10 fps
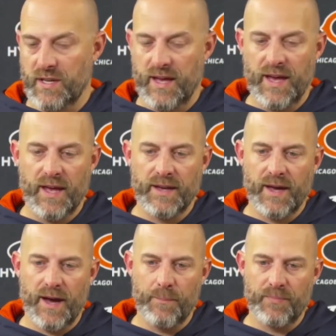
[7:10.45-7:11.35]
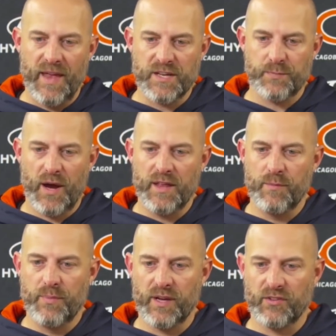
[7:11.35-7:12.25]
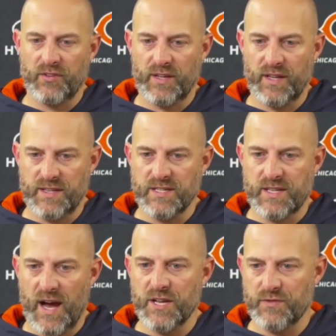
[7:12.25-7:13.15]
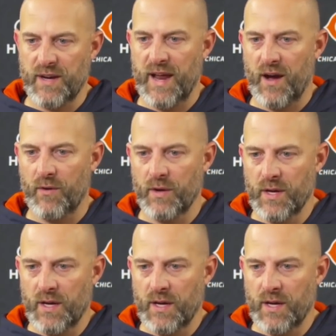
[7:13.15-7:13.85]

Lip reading: And that's probably the biggest thing that these guys right now,